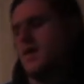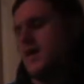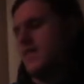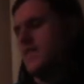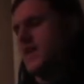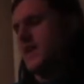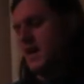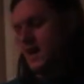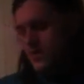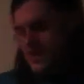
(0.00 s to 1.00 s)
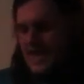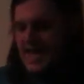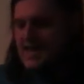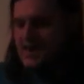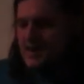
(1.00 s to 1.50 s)
And then we're gonna
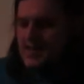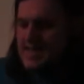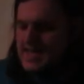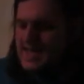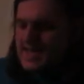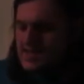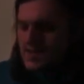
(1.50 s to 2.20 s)
add our kick.